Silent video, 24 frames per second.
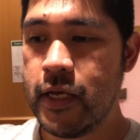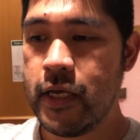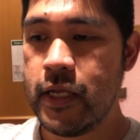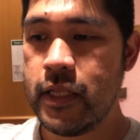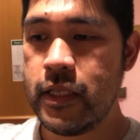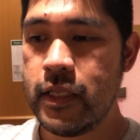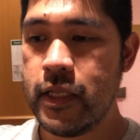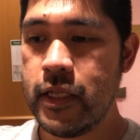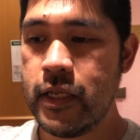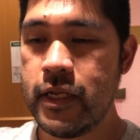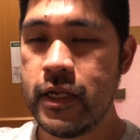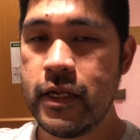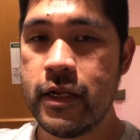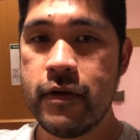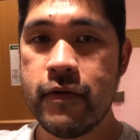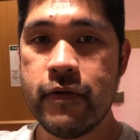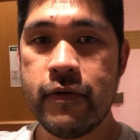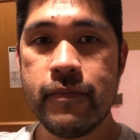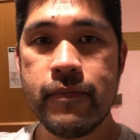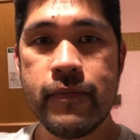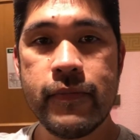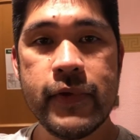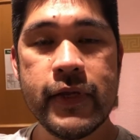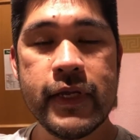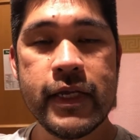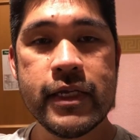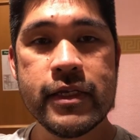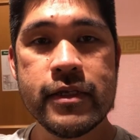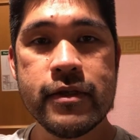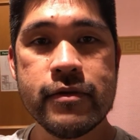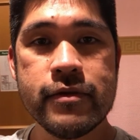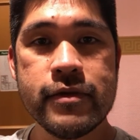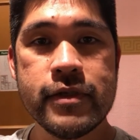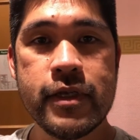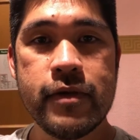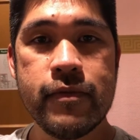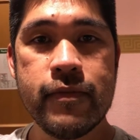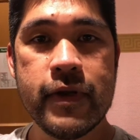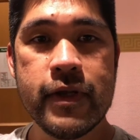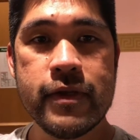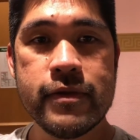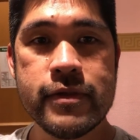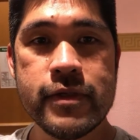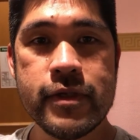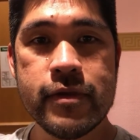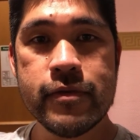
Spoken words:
And then I guess I'll see what else